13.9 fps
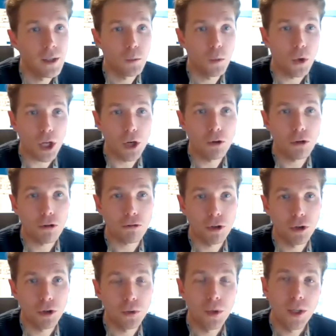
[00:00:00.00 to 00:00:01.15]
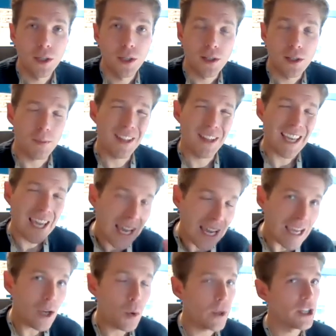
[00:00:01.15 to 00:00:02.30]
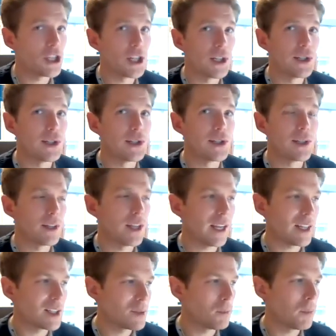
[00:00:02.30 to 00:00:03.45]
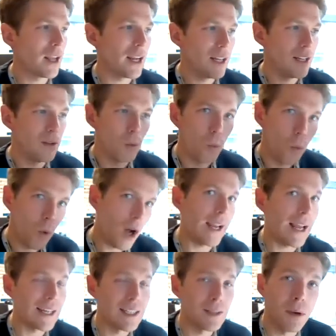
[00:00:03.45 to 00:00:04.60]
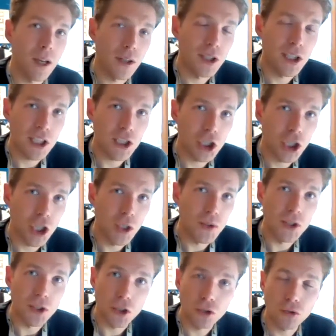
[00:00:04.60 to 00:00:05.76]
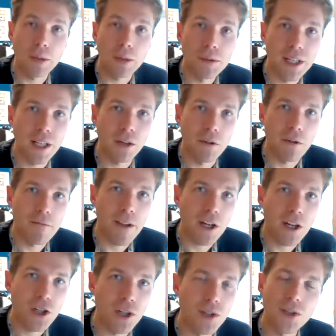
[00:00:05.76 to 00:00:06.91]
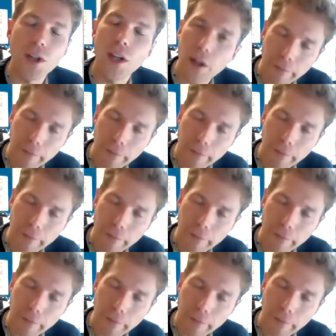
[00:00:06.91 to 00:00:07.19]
We'll go through some of the key questions that explain why antibiotics are chosen to treat particular infections.